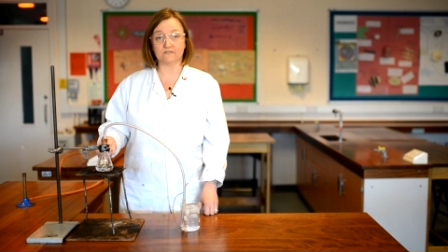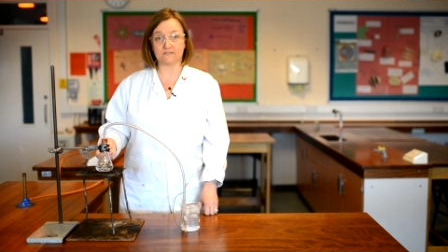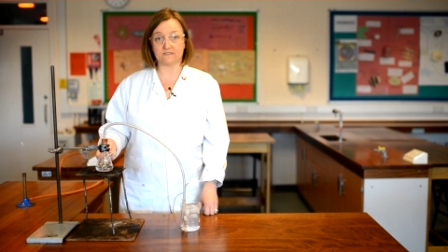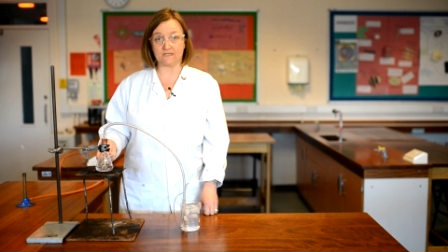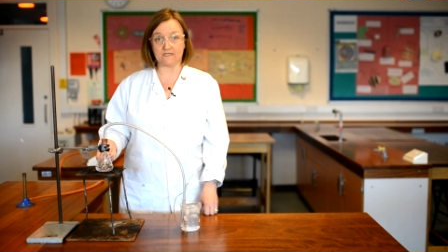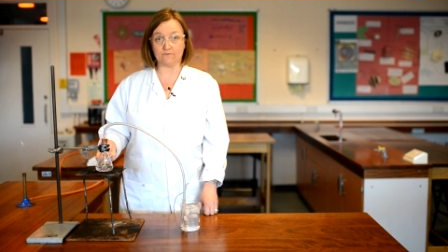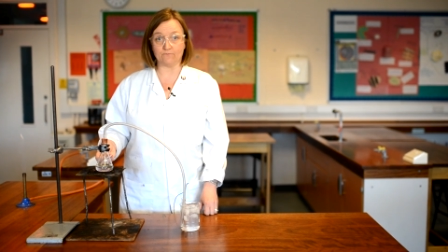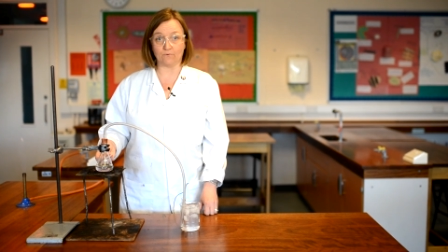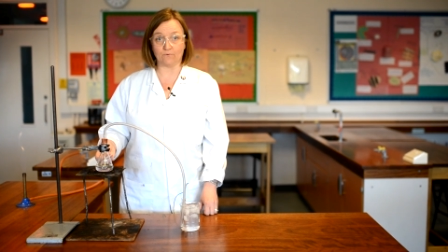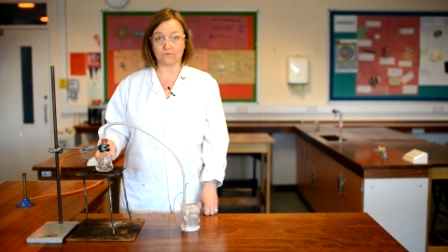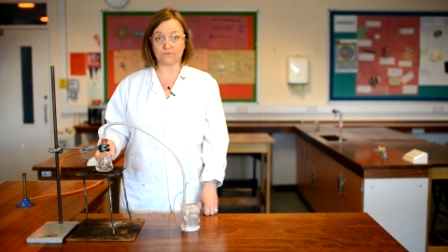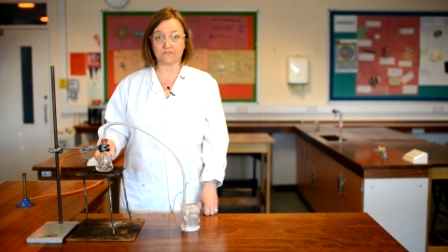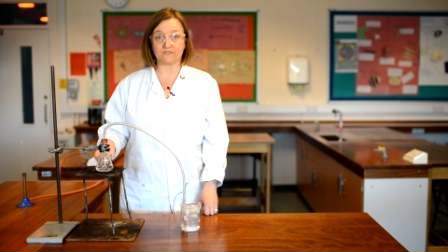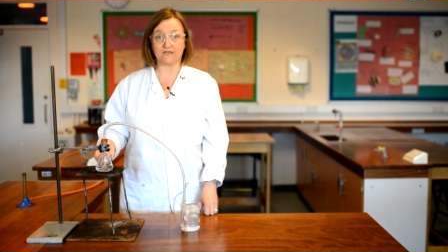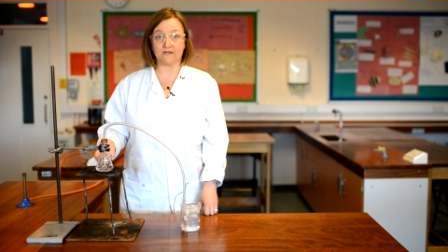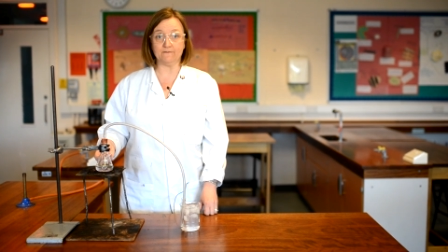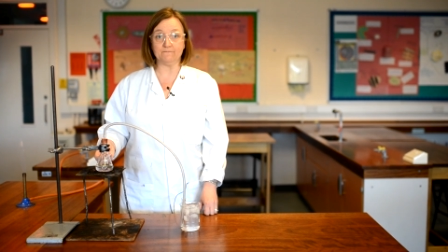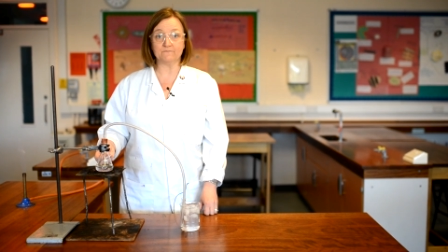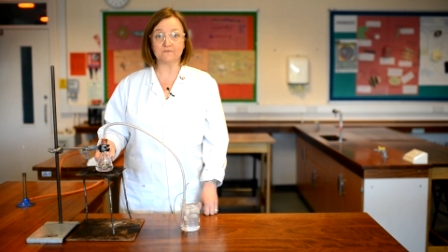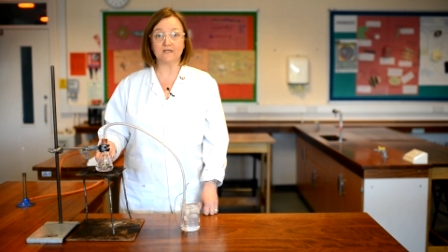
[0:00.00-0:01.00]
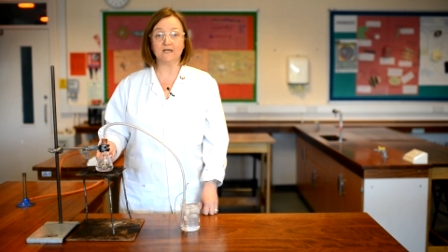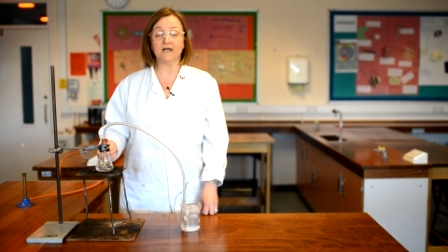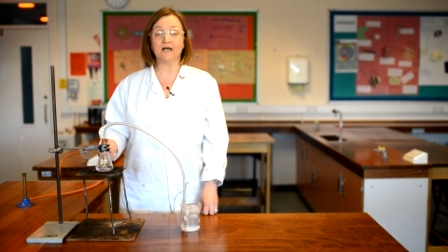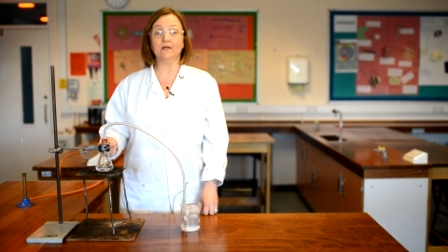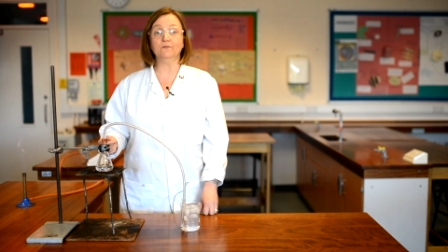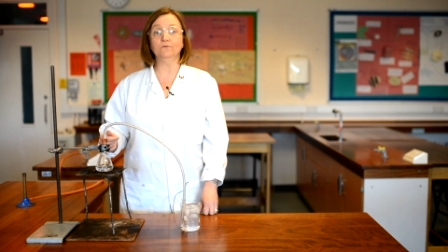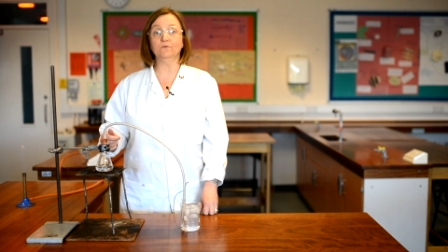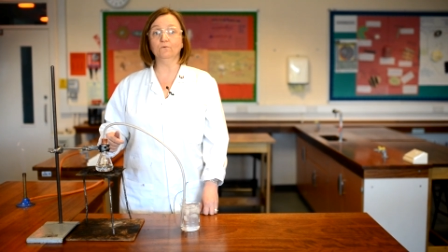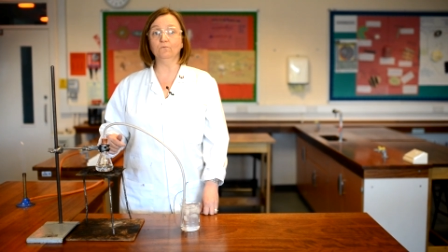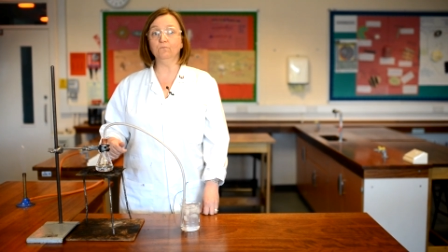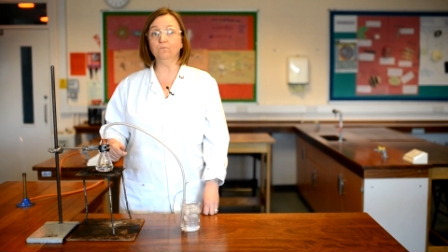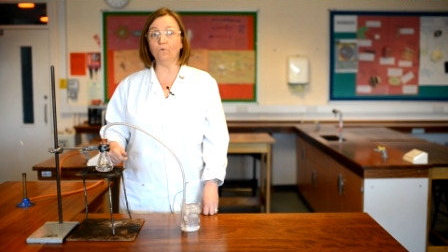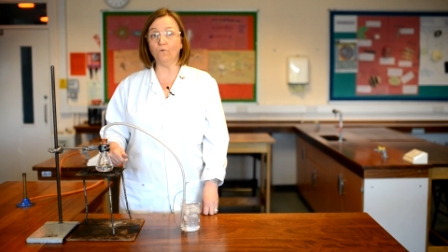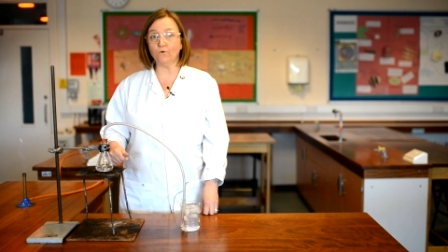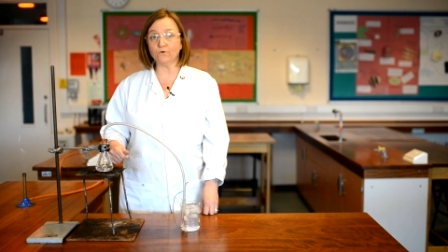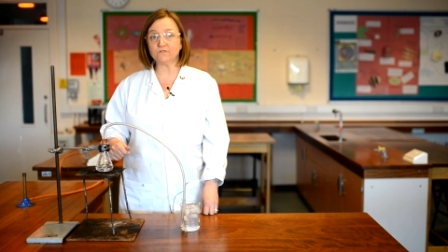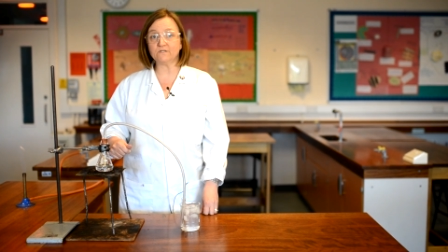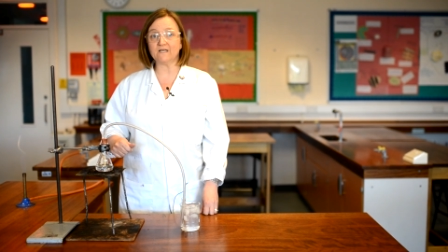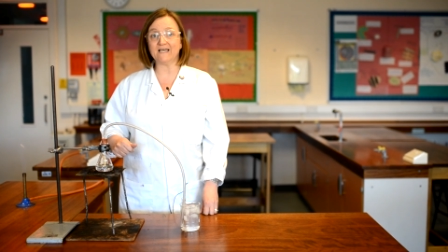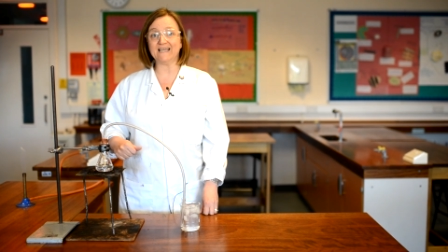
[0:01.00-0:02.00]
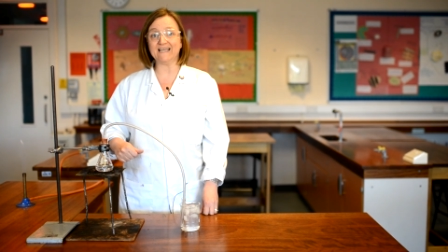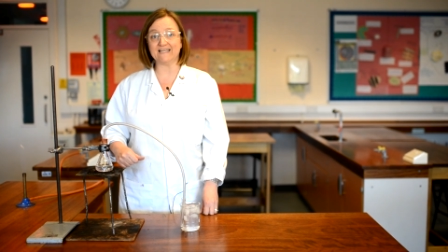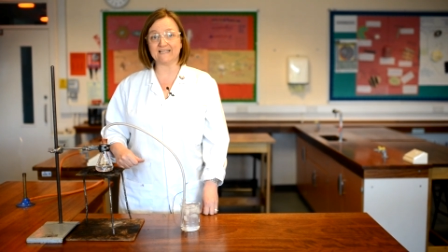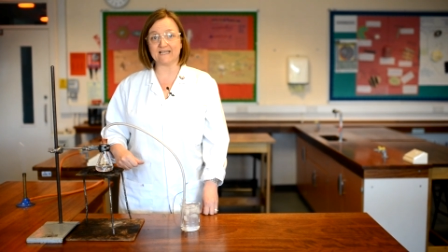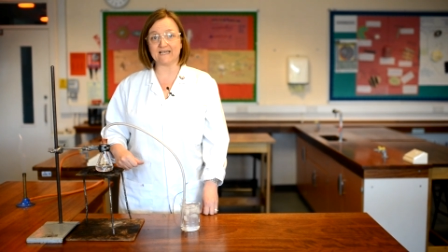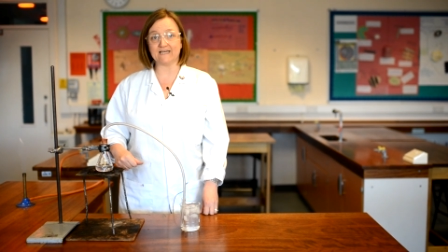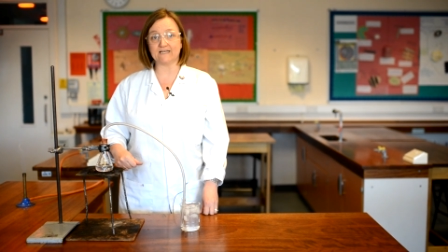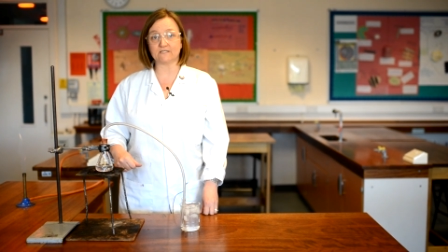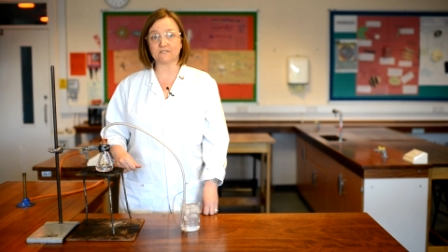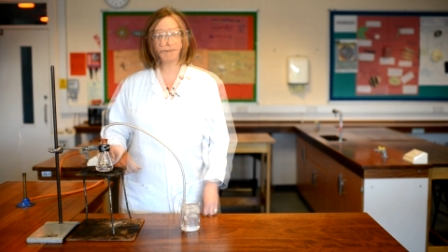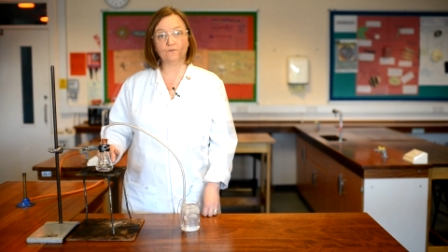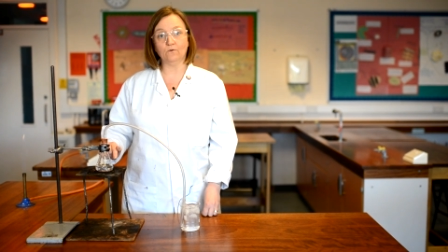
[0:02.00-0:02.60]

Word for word: the seawater, and the water in it,